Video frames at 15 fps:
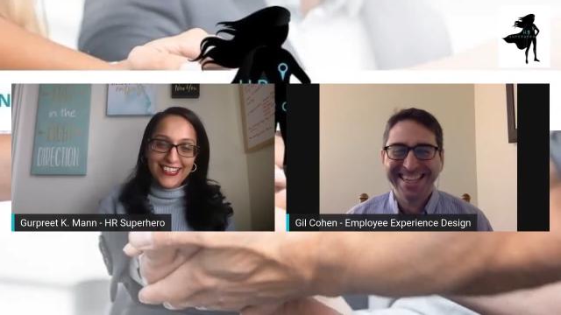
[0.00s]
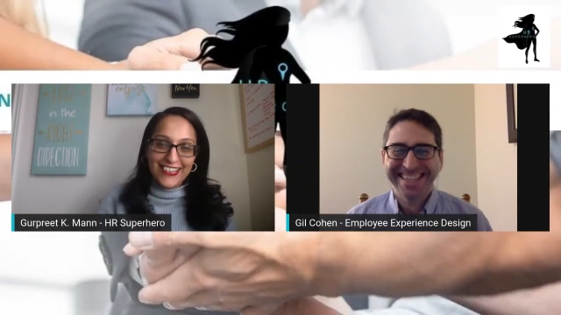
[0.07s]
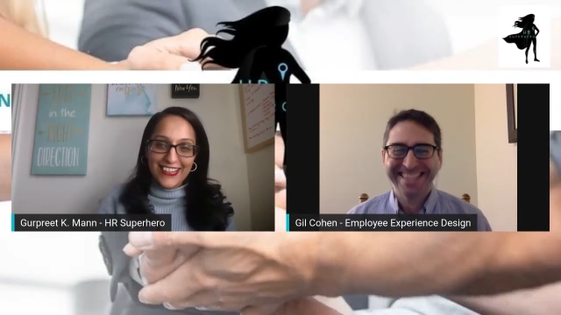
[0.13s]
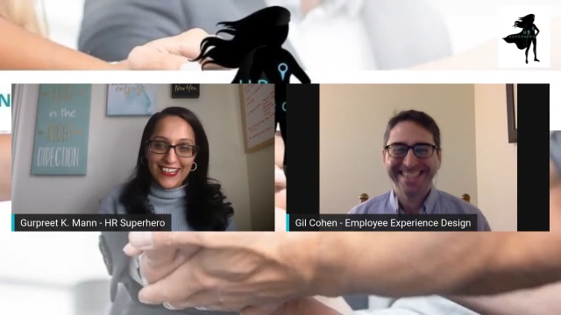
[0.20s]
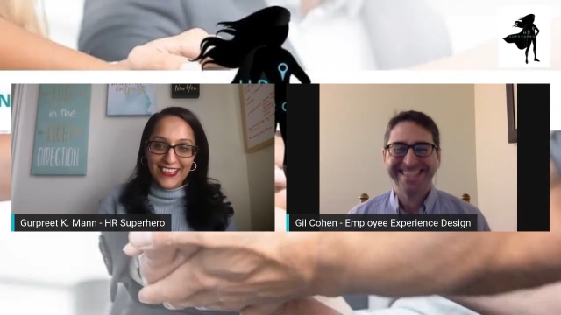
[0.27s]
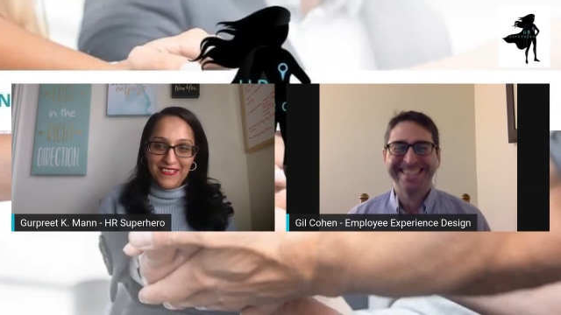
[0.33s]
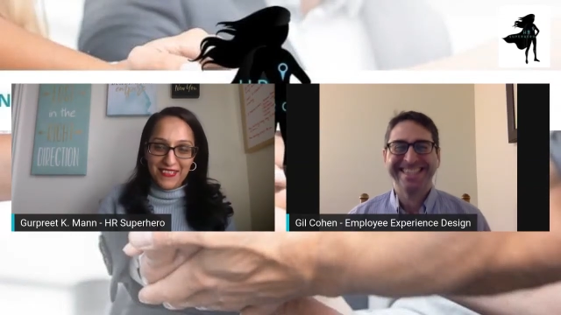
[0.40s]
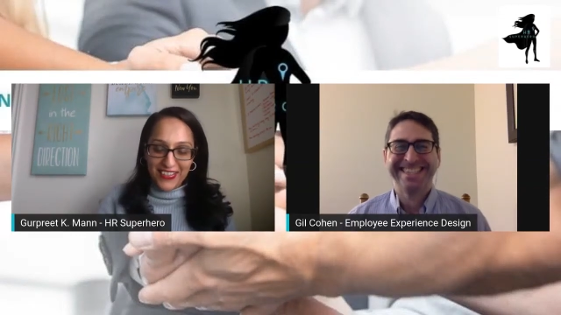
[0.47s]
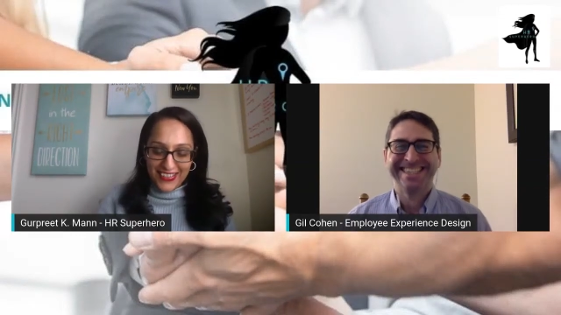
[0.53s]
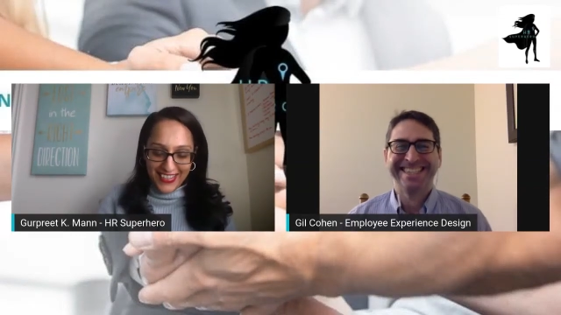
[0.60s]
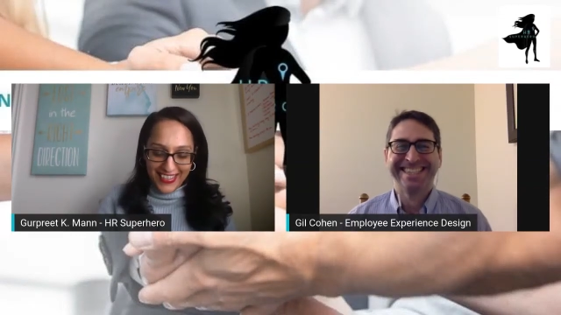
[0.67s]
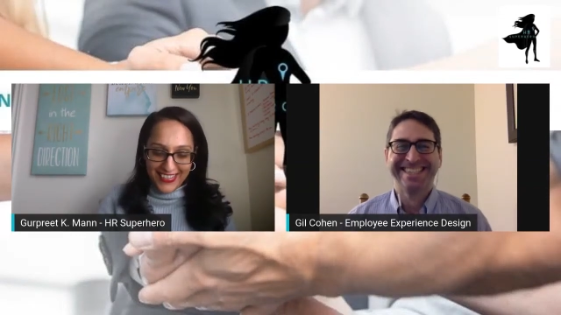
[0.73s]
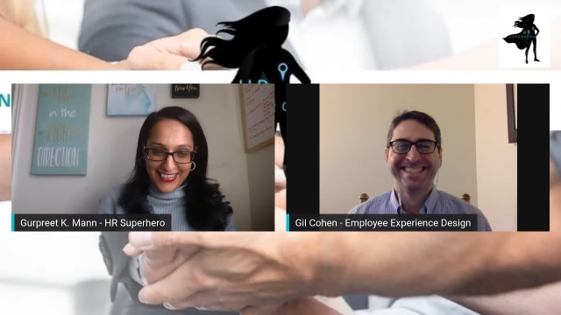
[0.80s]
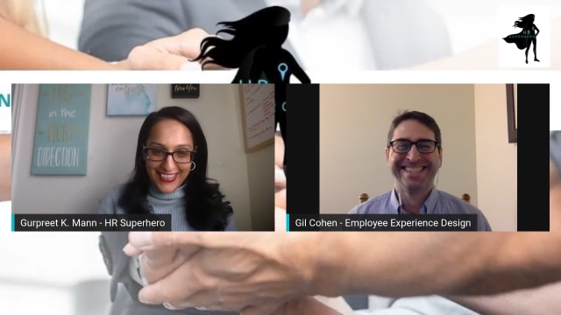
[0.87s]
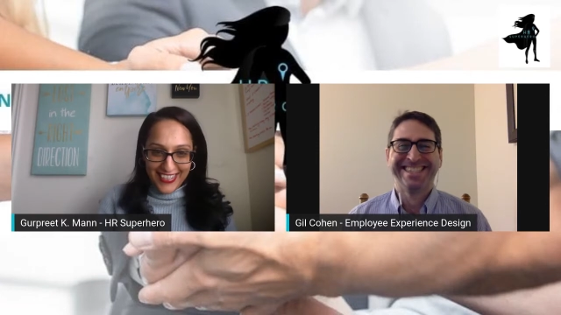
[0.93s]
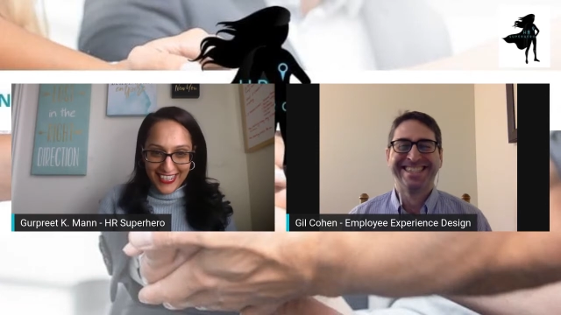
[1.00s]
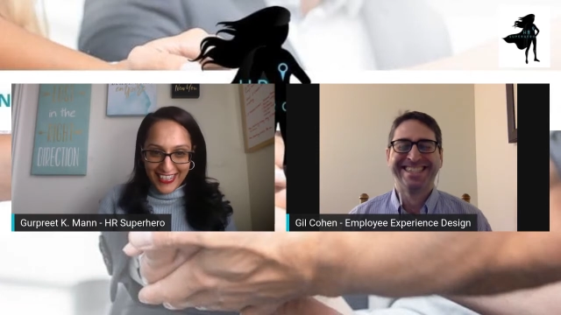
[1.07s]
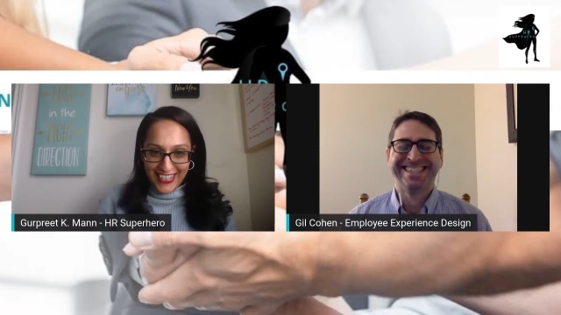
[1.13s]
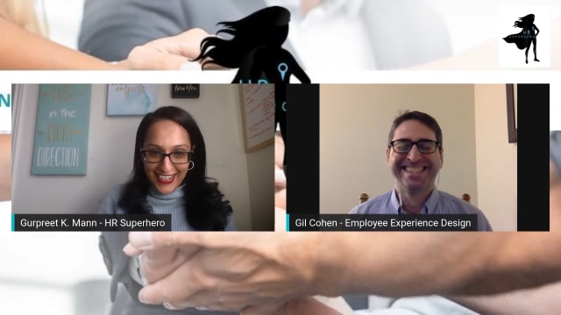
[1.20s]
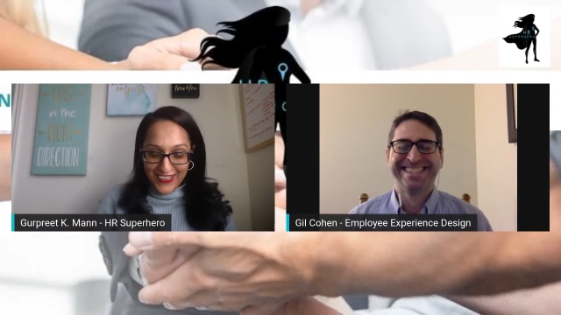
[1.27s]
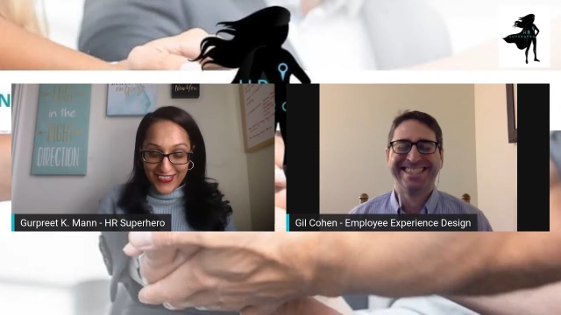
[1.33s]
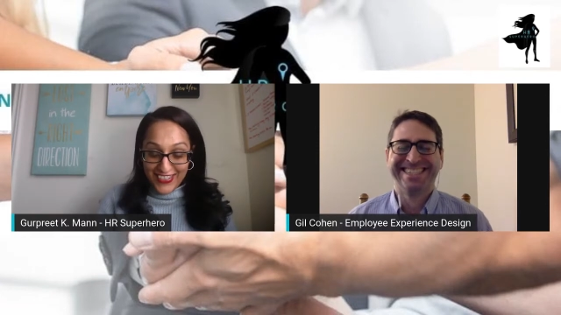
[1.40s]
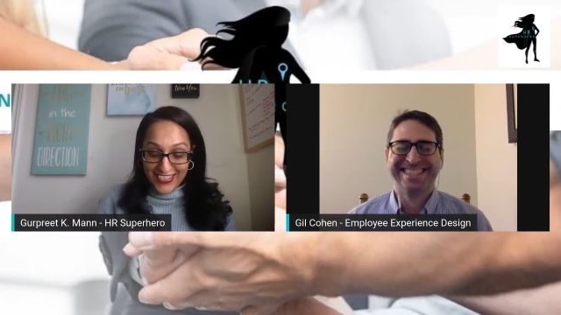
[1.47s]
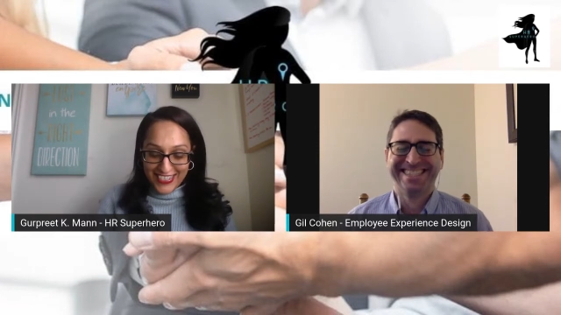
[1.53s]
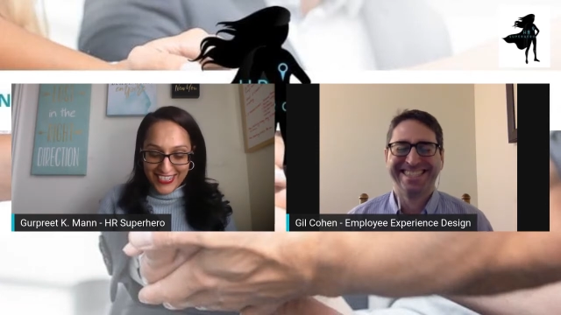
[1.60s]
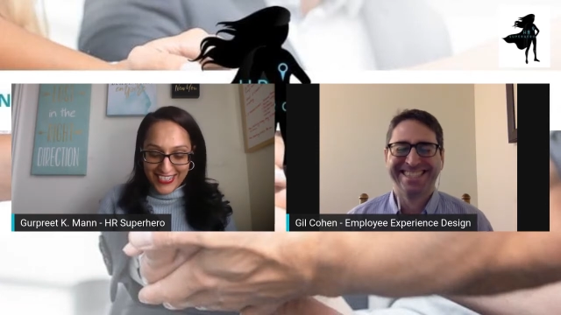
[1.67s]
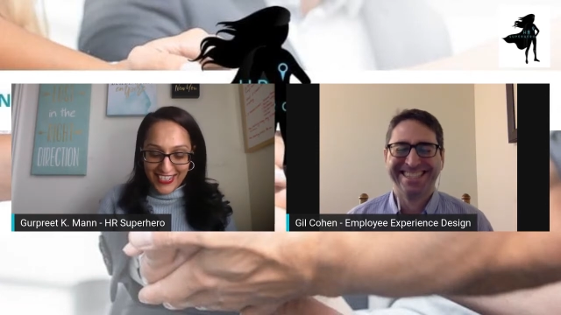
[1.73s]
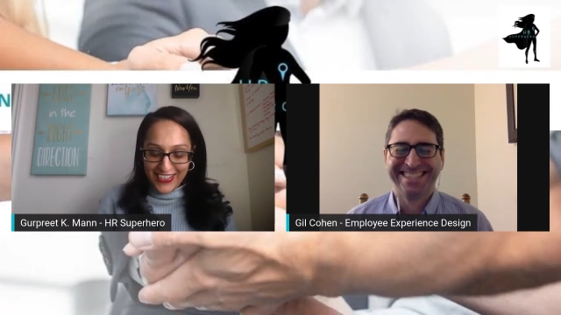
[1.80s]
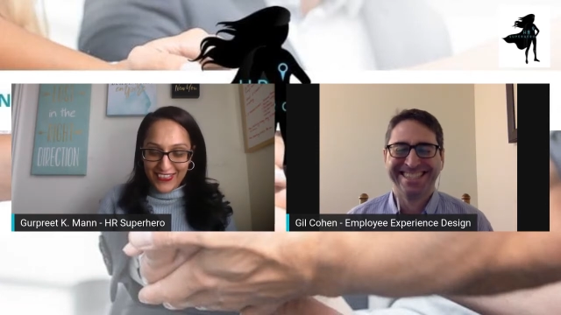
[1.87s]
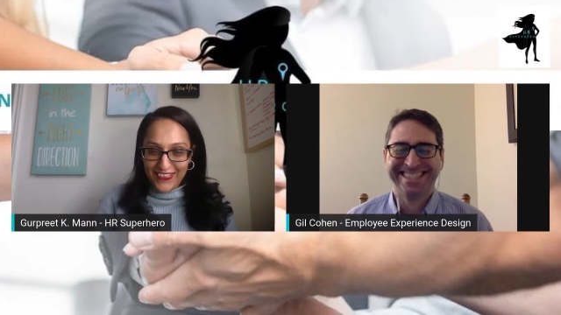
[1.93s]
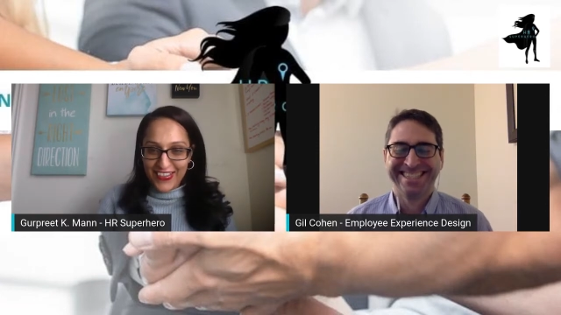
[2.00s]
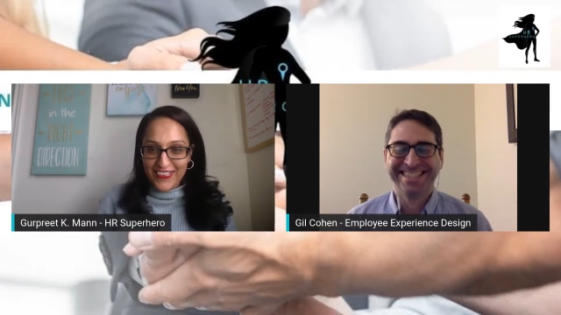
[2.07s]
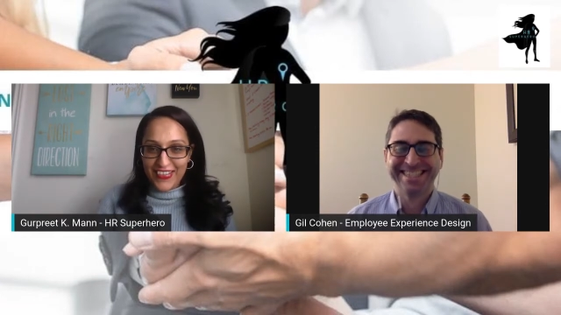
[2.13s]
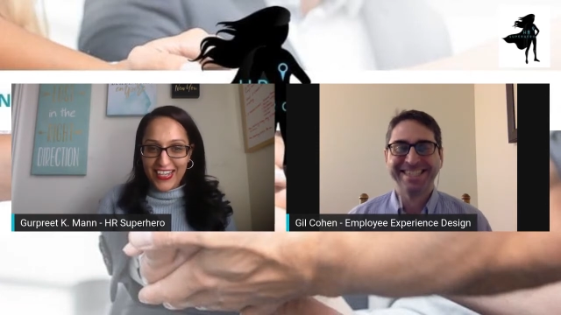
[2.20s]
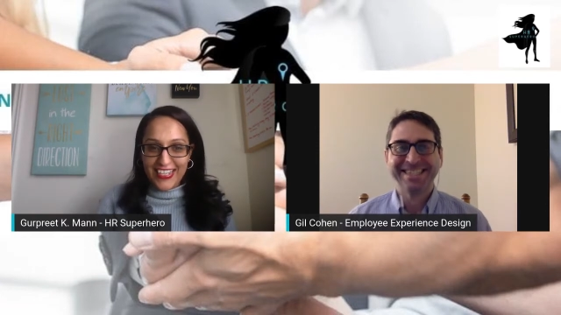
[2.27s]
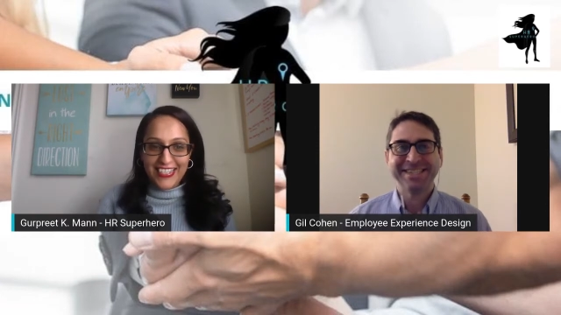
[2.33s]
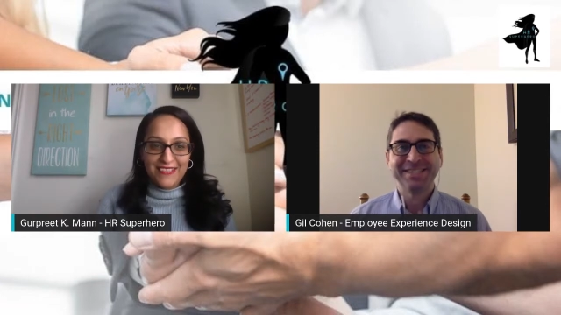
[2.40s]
Speaker 1: sorry about that. Gail was just telling me what his